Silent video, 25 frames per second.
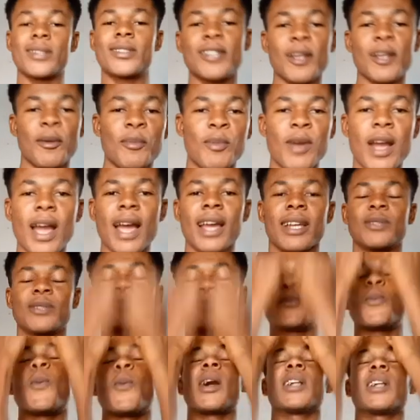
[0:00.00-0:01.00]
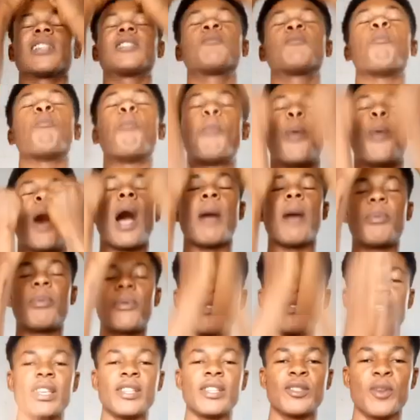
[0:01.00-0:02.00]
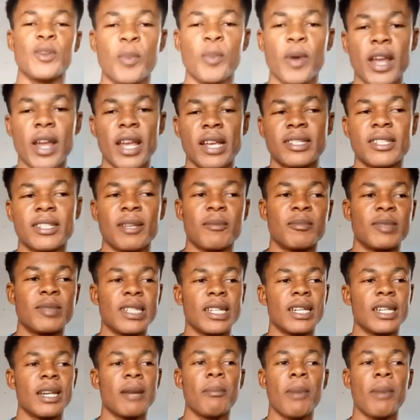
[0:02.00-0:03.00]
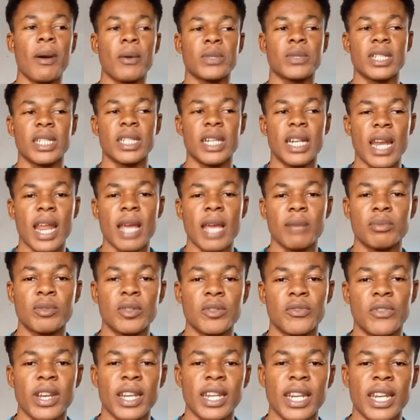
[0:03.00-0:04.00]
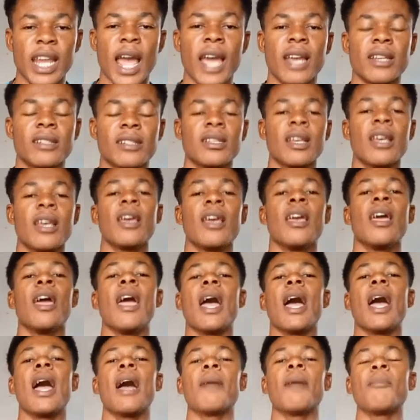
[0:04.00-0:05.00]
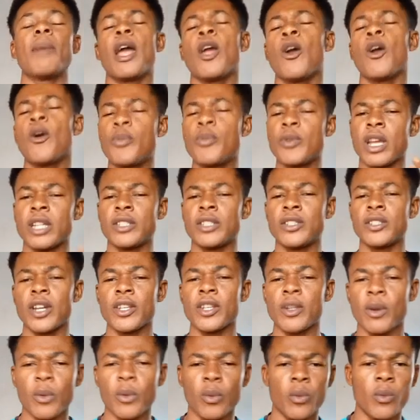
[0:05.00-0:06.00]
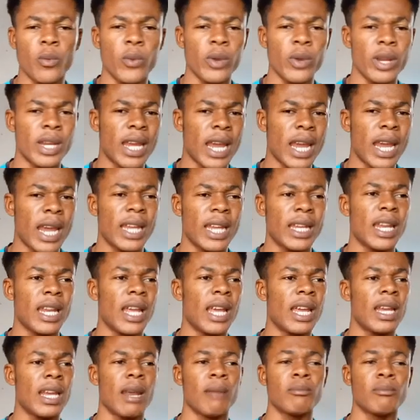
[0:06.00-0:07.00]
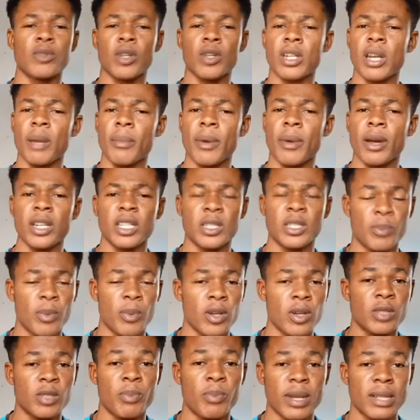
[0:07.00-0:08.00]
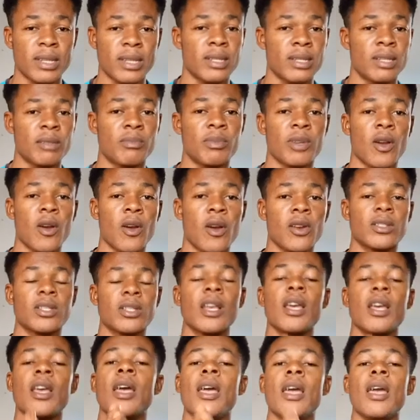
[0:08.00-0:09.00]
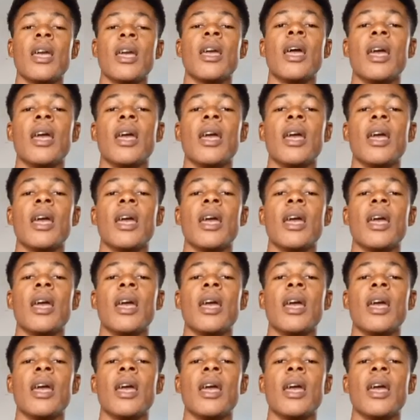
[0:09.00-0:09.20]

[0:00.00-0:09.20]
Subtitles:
What's up guys, what's up? This is your boy SMJ and I'm back with another episode for you guys. I hope you enjoyed your weekend, and I'm talking about a sports person because